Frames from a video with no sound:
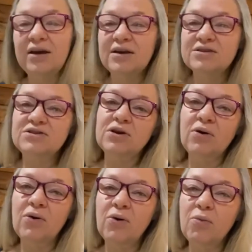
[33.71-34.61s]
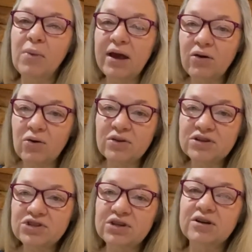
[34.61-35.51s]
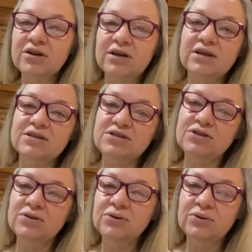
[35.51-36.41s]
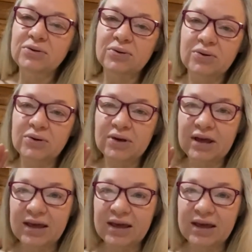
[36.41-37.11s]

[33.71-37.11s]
So my goal this year is to